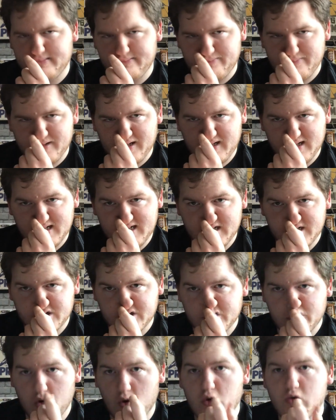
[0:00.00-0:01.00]
because his
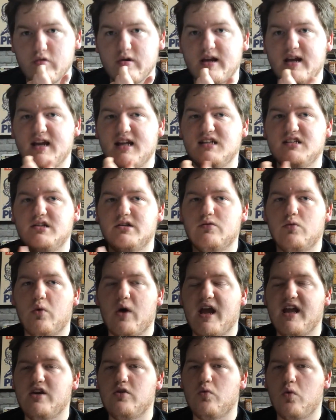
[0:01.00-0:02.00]
scoring isn't
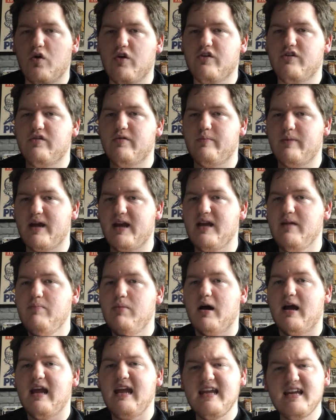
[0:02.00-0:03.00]
where you want it to be,
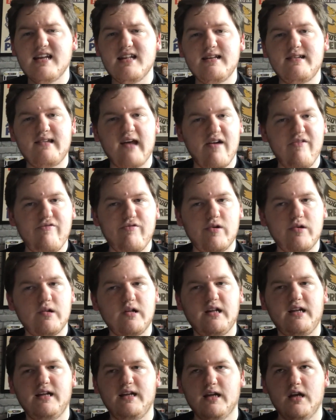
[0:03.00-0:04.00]
but he can
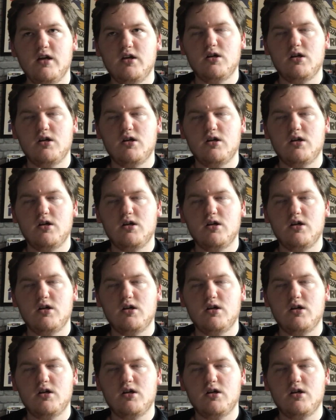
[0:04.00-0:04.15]
definitely